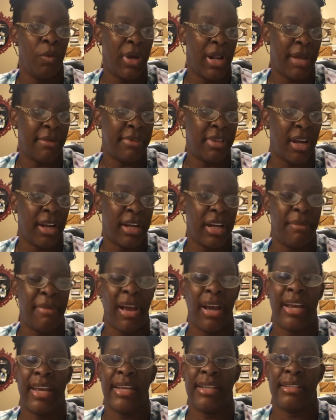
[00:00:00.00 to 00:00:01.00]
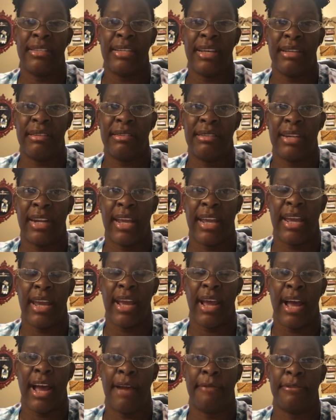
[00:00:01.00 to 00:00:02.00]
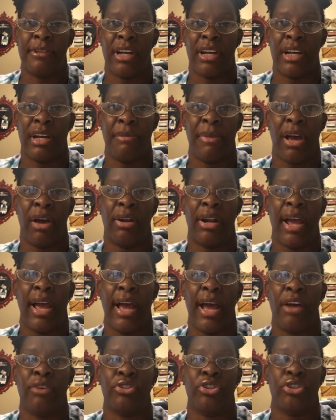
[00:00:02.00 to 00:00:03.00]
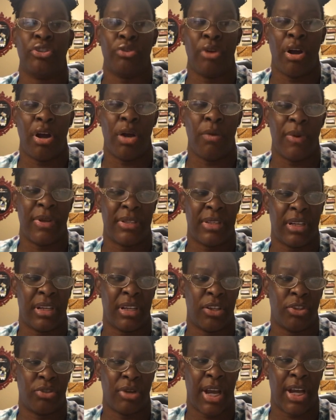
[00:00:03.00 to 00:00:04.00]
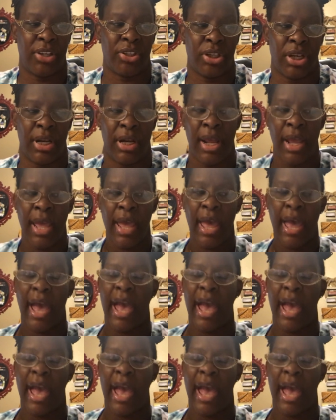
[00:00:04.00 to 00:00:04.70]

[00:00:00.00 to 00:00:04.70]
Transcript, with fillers: When I'm talking about intensity, I'm talking about how strong was the contraction.